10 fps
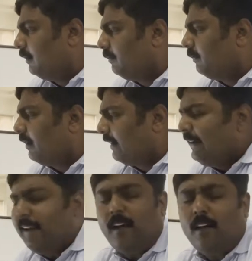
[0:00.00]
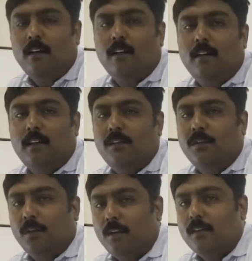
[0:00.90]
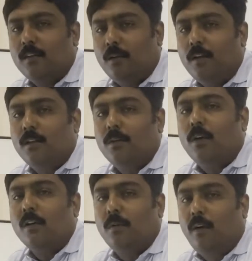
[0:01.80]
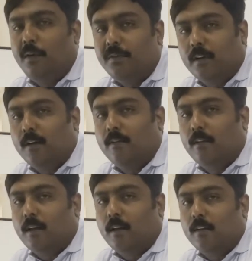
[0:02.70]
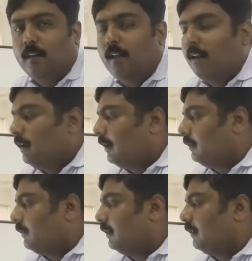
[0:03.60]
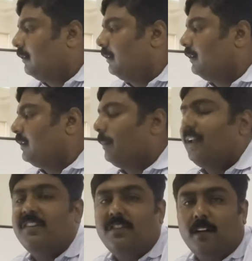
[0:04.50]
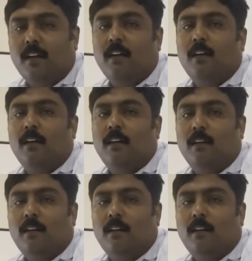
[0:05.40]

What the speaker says: for retail, it's a total solution for everyone, as far as supply chain and